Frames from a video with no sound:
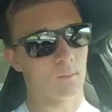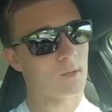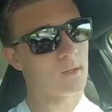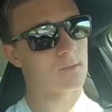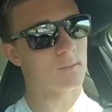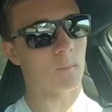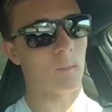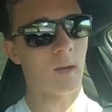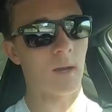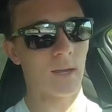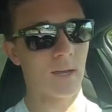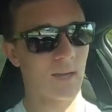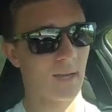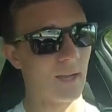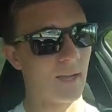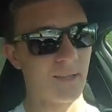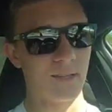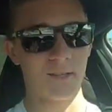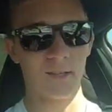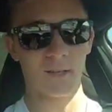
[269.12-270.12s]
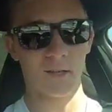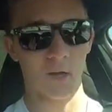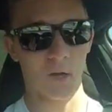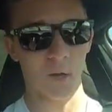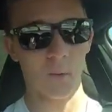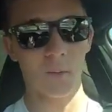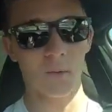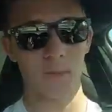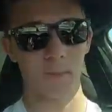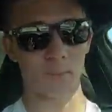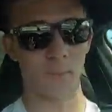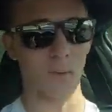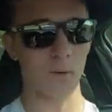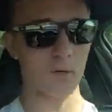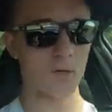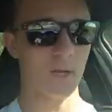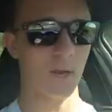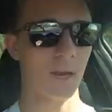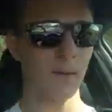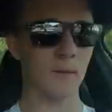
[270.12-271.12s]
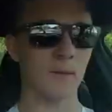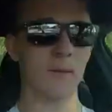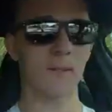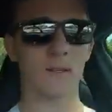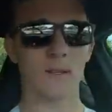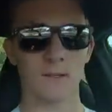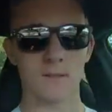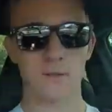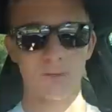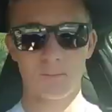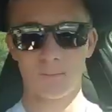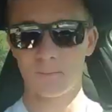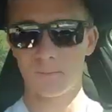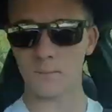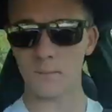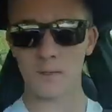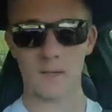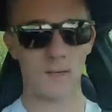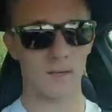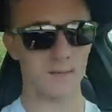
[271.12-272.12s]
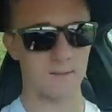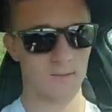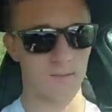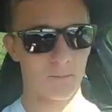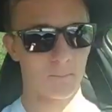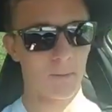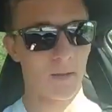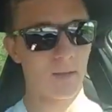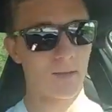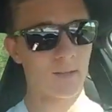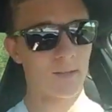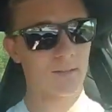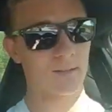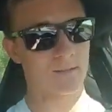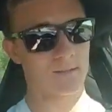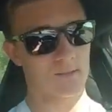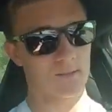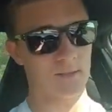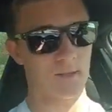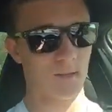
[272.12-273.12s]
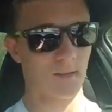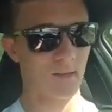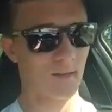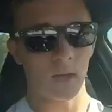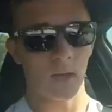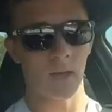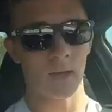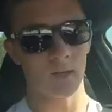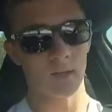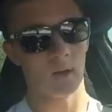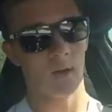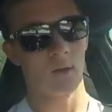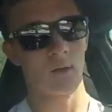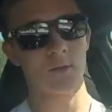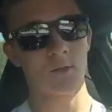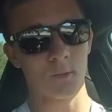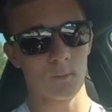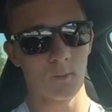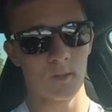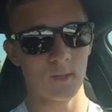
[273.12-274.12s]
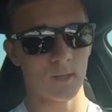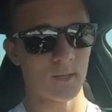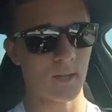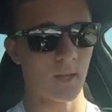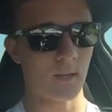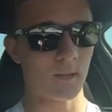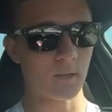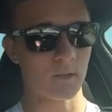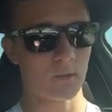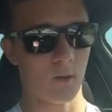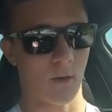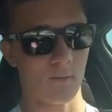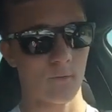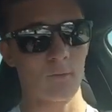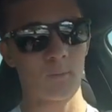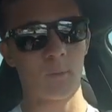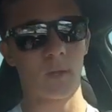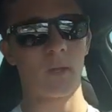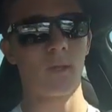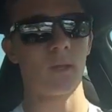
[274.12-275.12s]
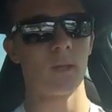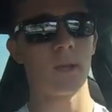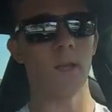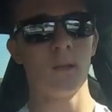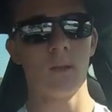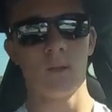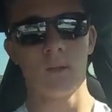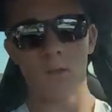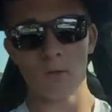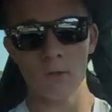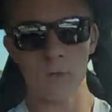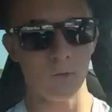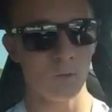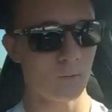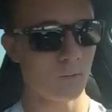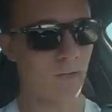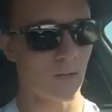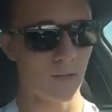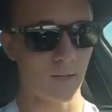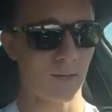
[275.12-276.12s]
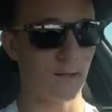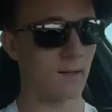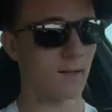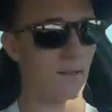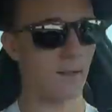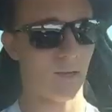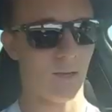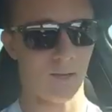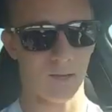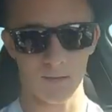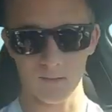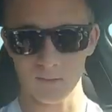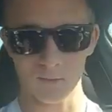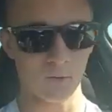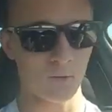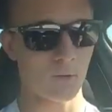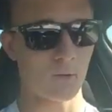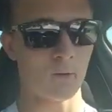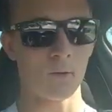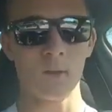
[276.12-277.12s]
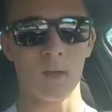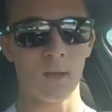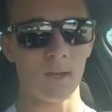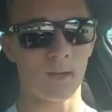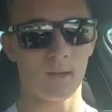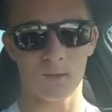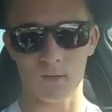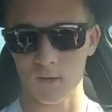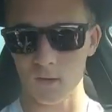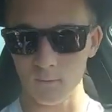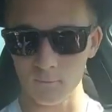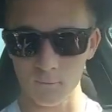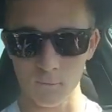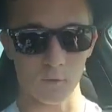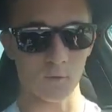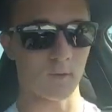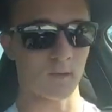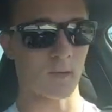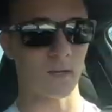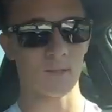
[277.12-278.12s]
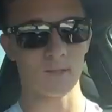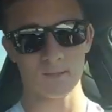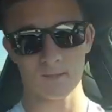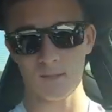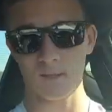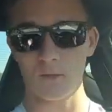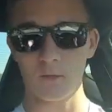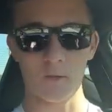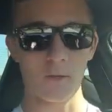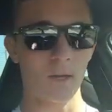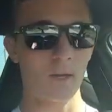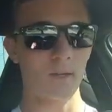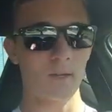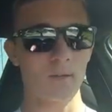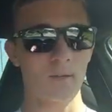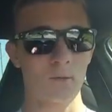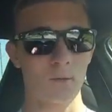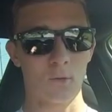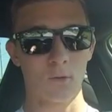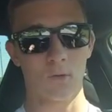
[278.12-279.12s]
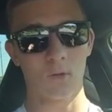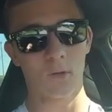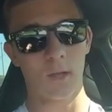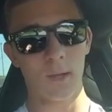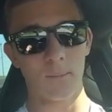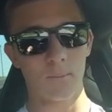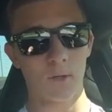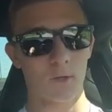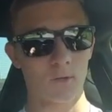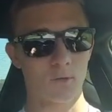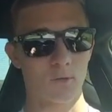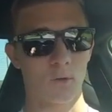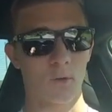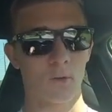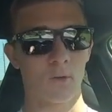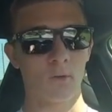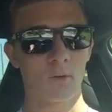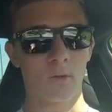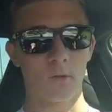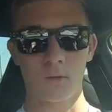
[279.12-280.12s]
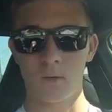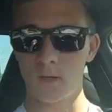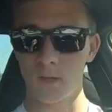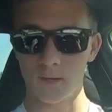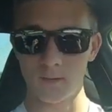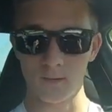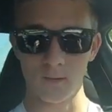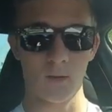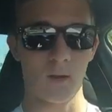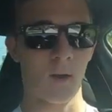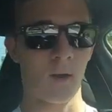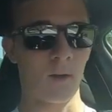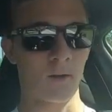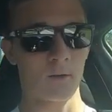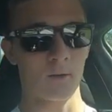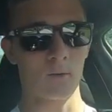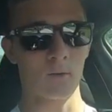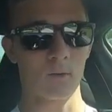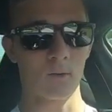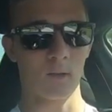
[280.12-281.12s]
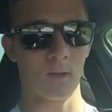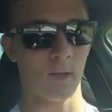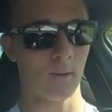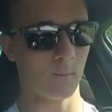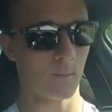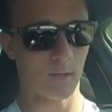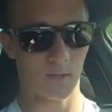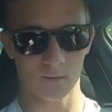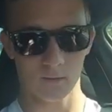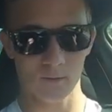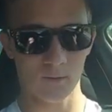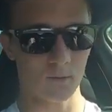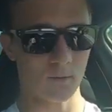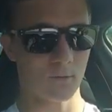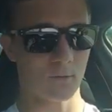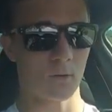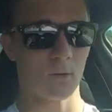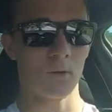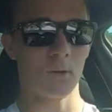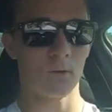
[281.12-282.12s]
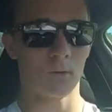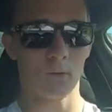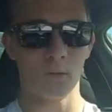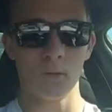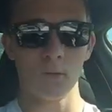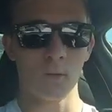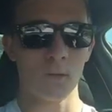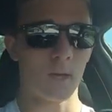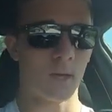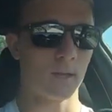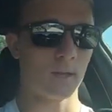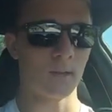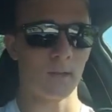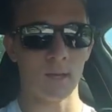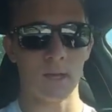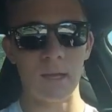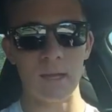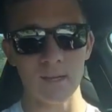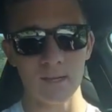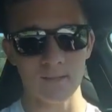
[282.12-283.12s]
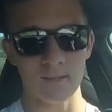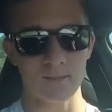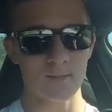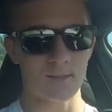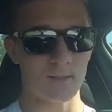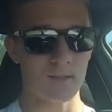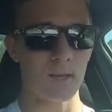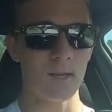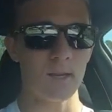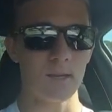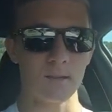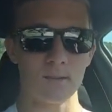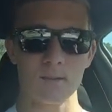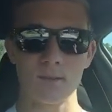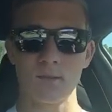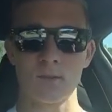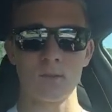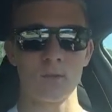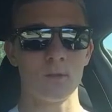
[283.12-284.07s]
reason why I didn't go with a Porsche Cayman, is because of the maintenance. And also with the daily drivability, you get little like comfort things, like you get dual climate control, you get the auto climate control, you get the heated seats,